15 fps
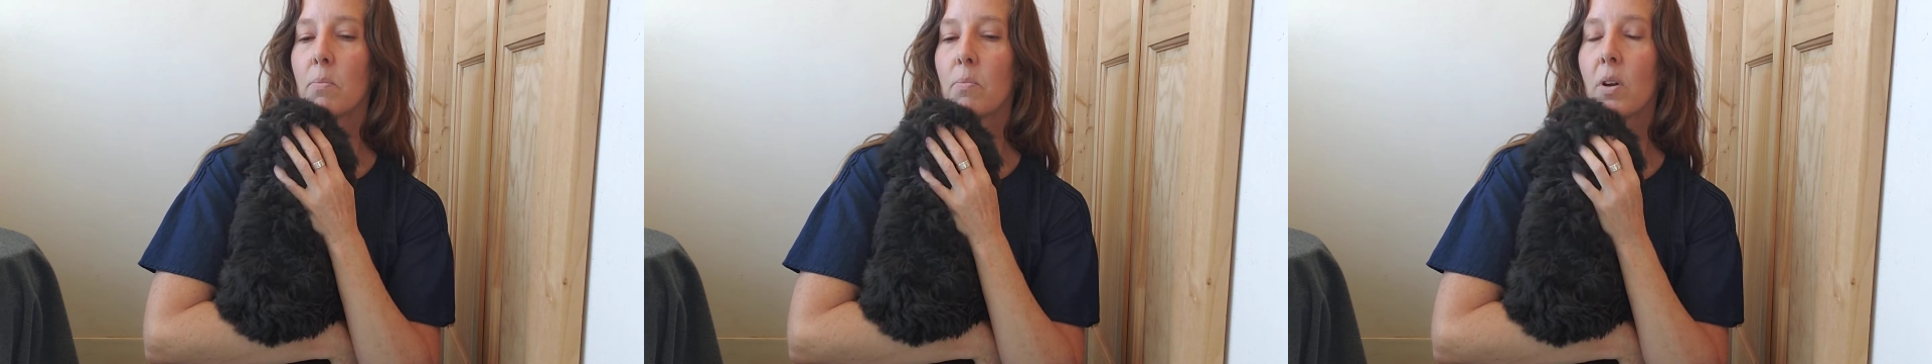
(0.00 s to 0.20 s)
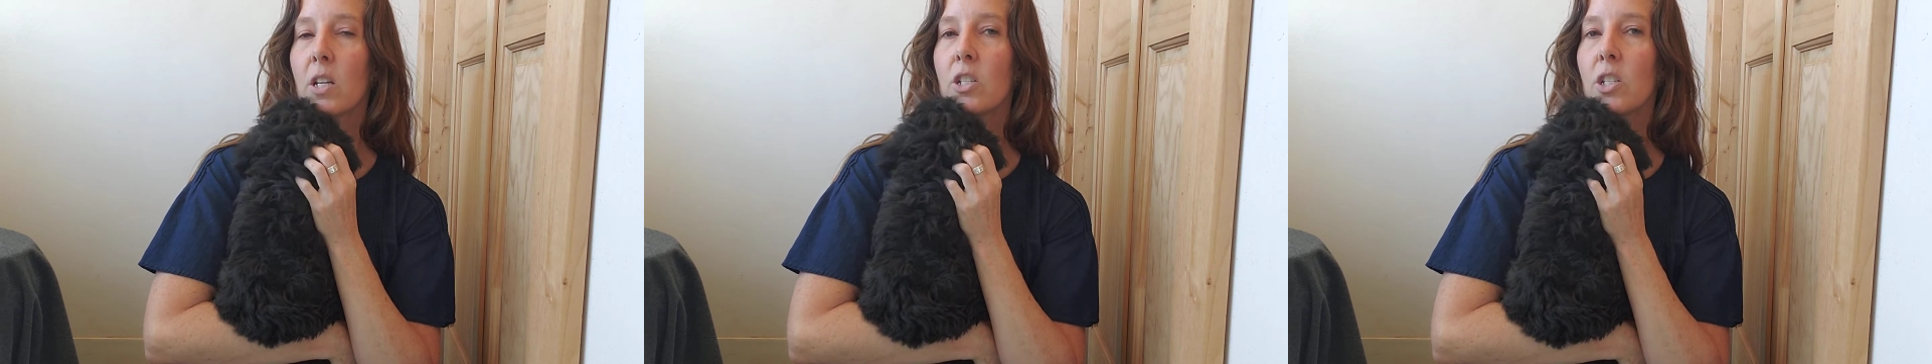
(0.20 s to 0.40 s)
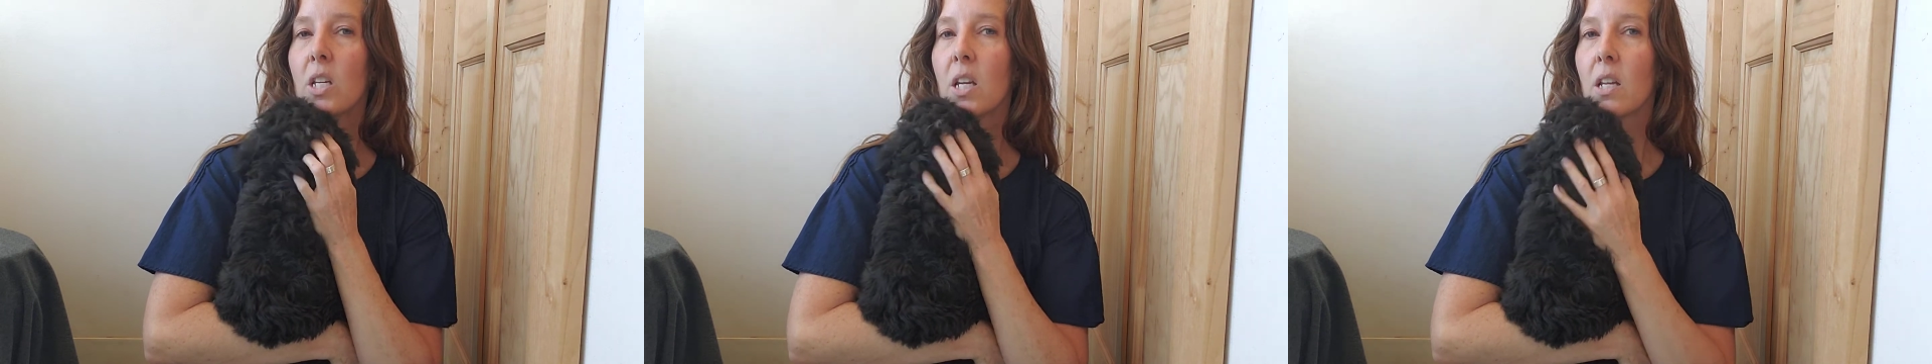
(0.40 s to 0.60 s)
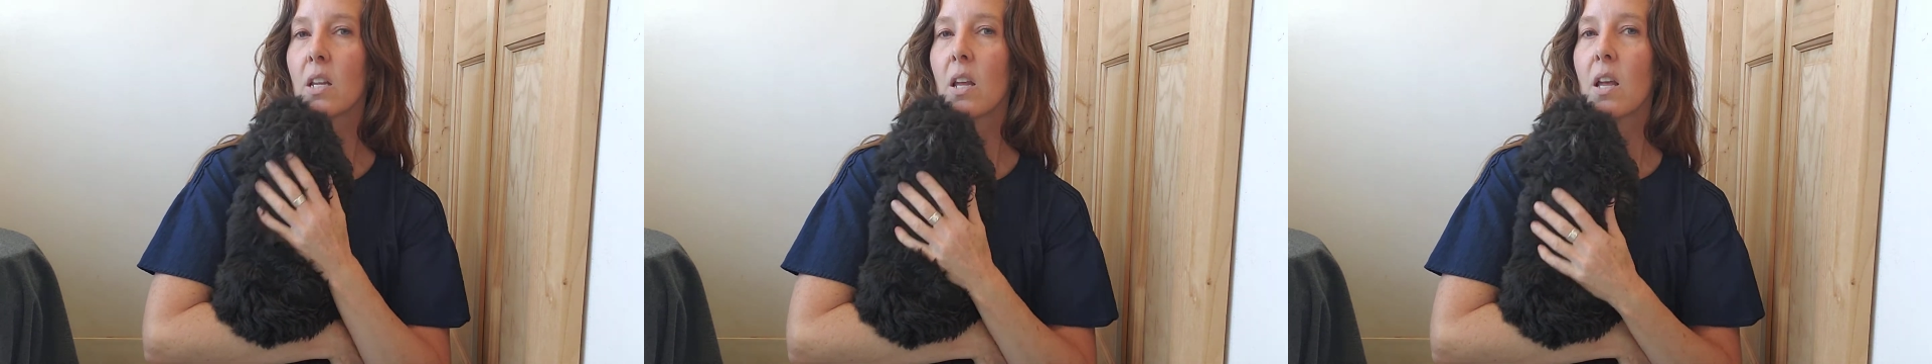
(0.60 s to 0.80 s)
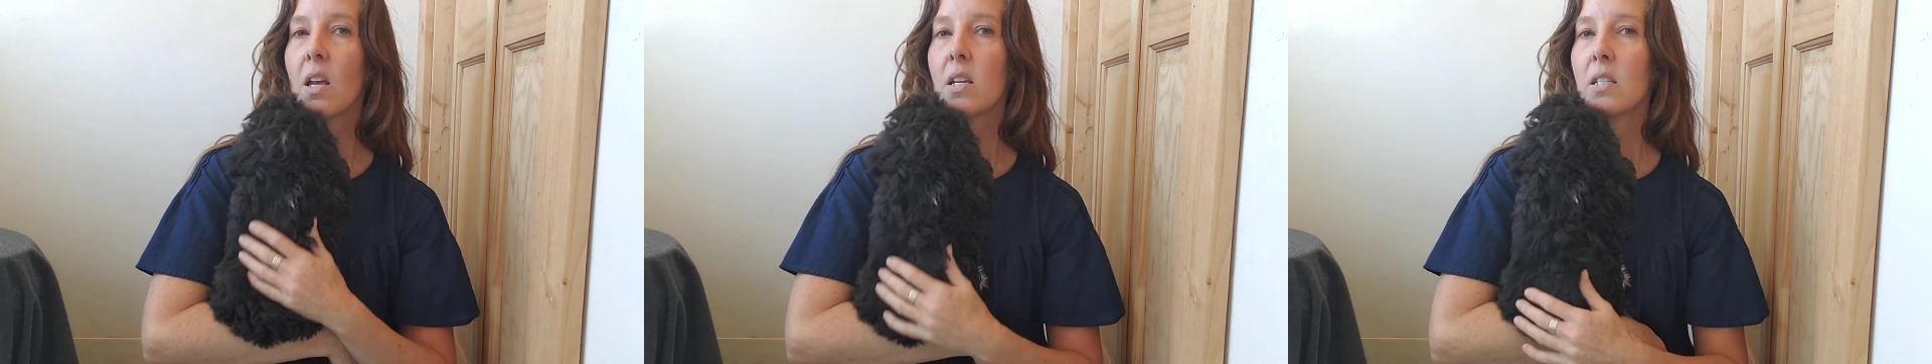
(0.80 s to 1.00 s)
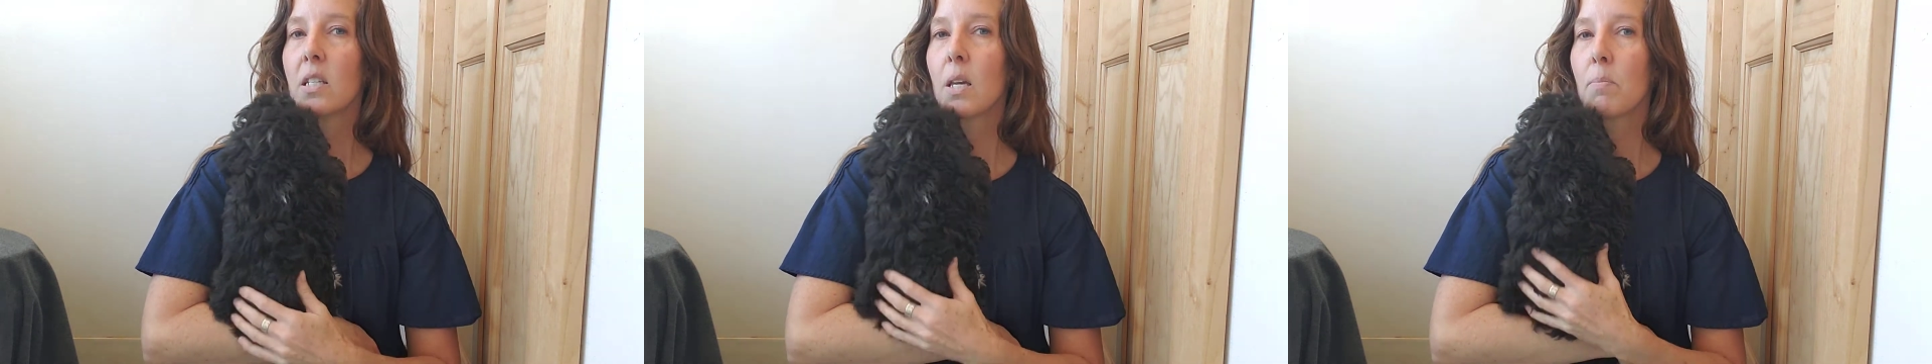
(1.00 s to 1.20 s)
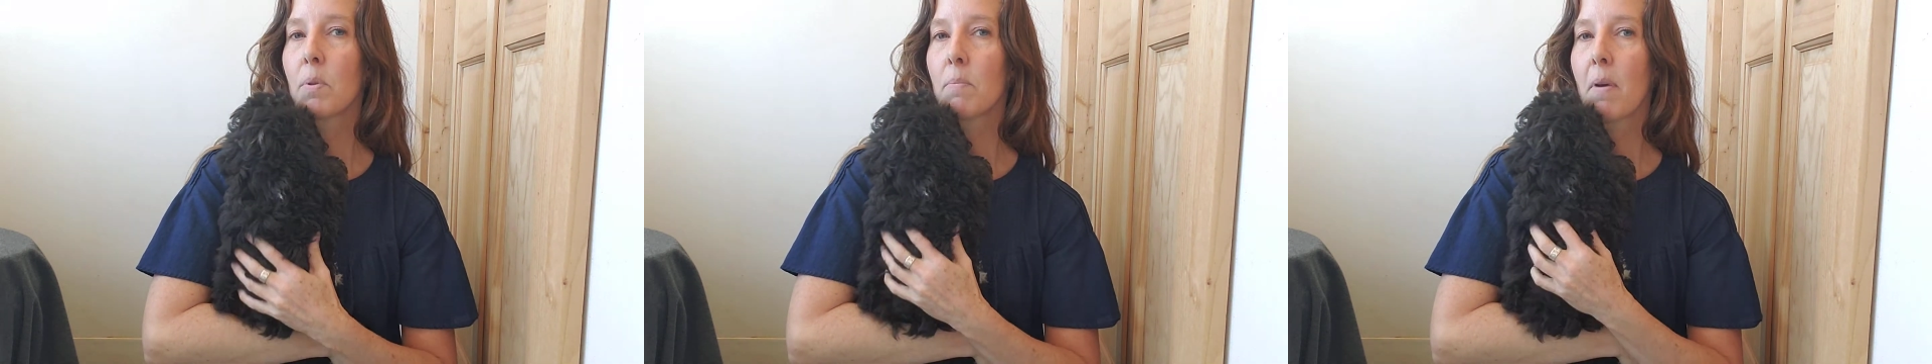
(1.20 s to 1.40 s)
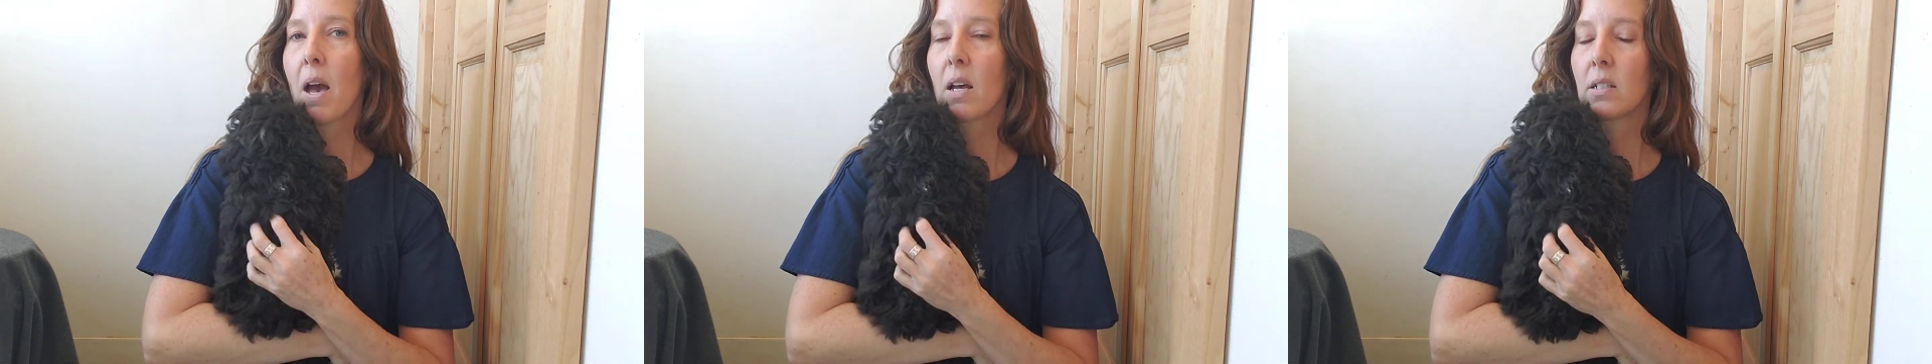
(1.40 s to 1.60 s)
brushing to keep
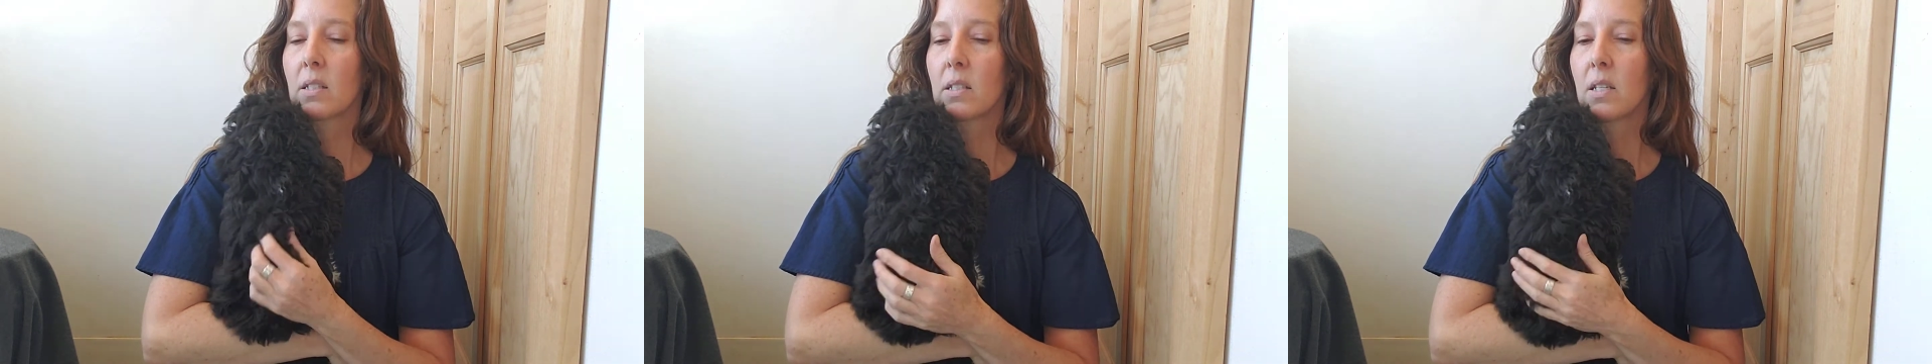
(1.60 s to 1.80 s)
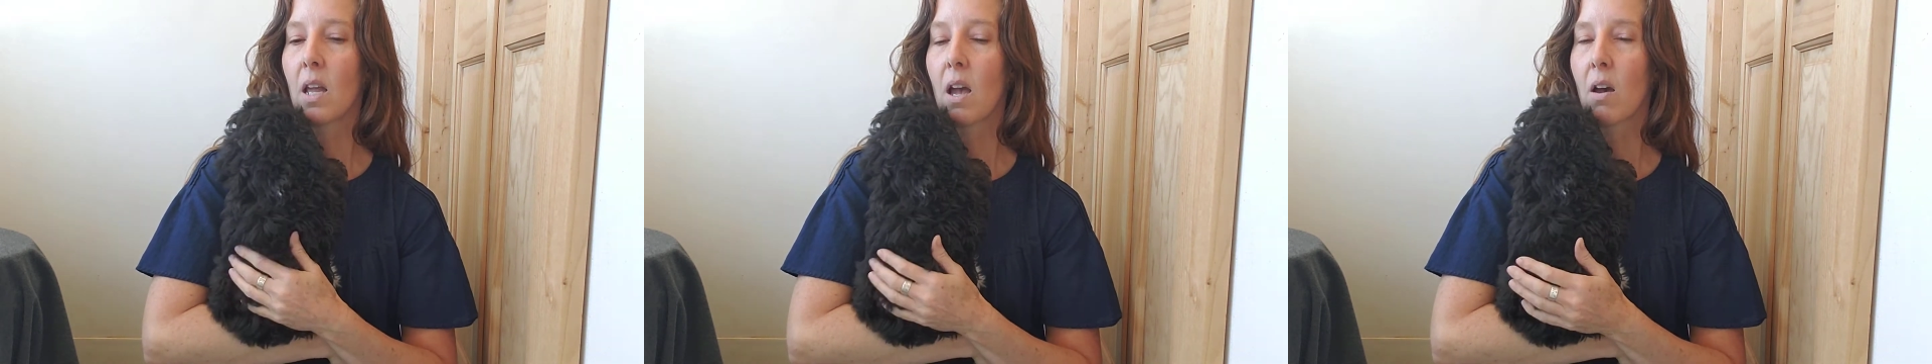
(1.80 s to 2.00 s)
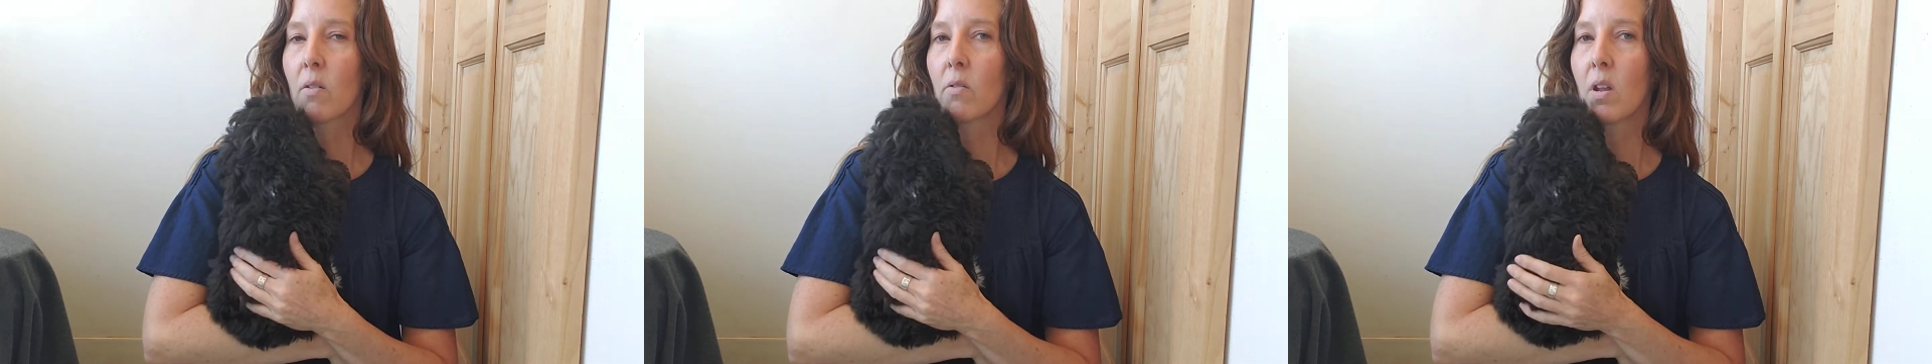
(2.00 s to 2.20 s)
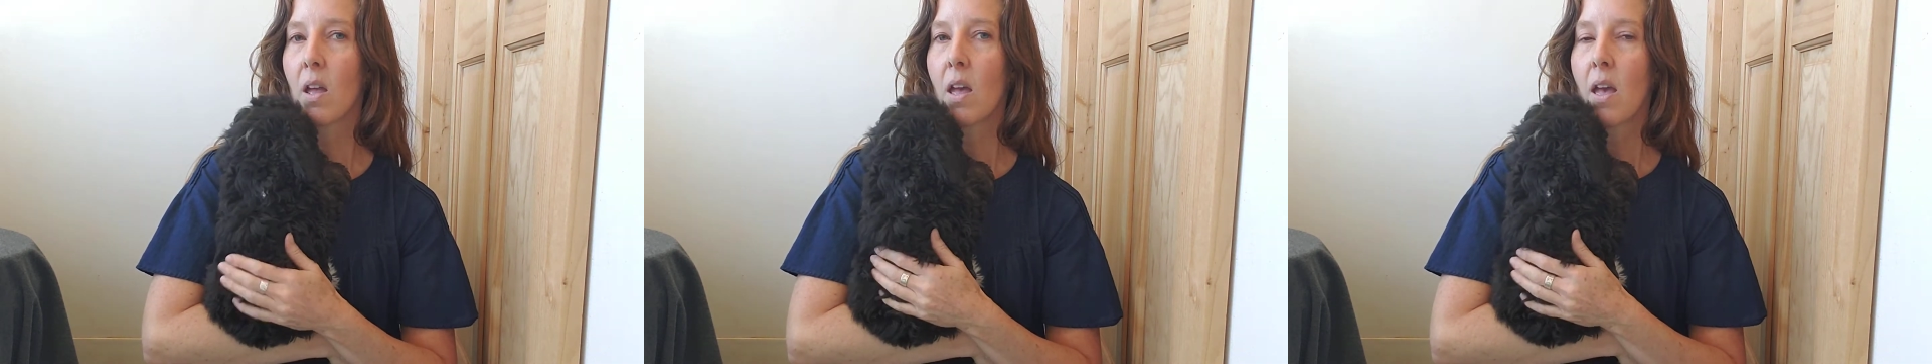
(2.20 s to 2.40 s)
the mats down,